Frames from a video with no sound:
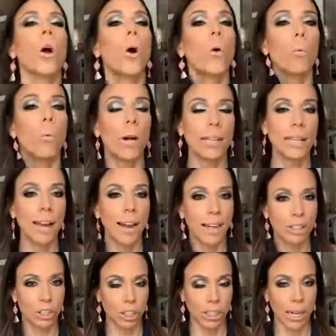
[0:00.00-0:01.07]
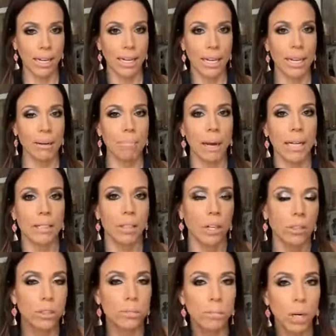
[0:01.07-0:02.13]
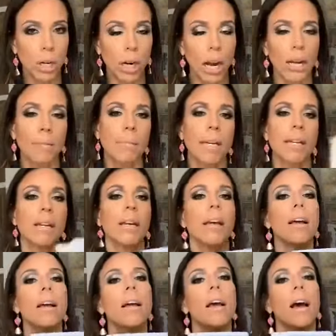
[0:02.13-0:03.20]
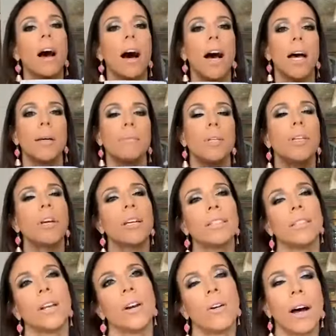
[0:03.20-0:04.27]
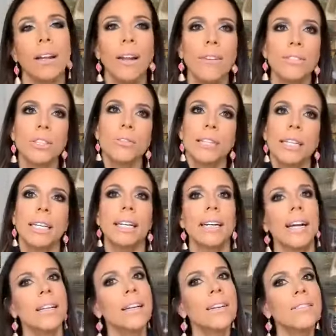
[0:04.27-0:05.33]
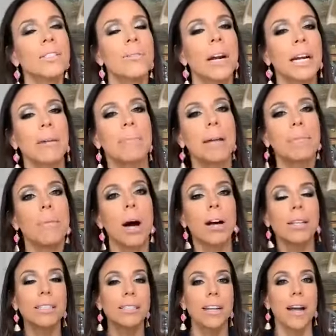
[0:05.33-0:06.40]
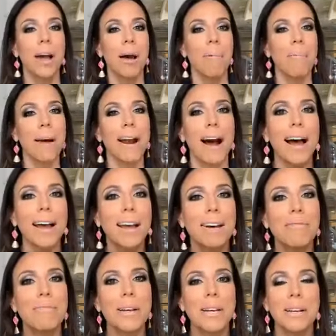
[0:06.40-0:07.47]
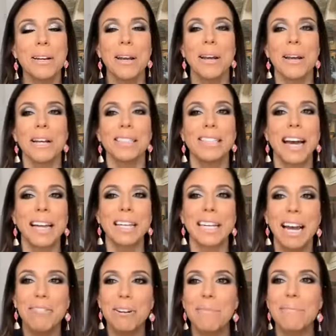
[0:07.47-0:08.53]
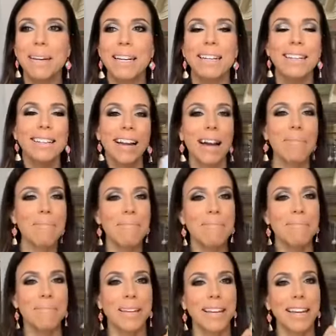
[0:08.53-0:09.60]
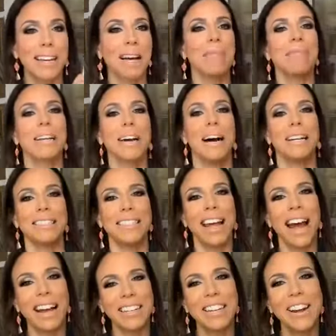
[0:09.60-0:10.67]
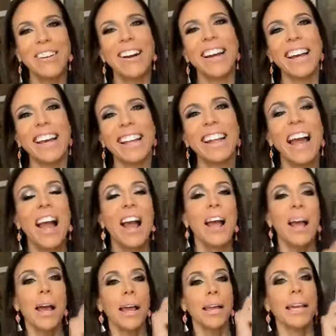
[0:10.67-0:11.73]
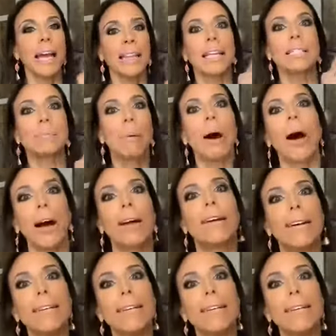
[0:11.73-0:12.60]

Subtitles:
What the Heck Should I Eat by Dr. Mark Hyman. You guys know I love to read and I love to recommend books, but I have been telling everybody that I've come in contact with, get this book.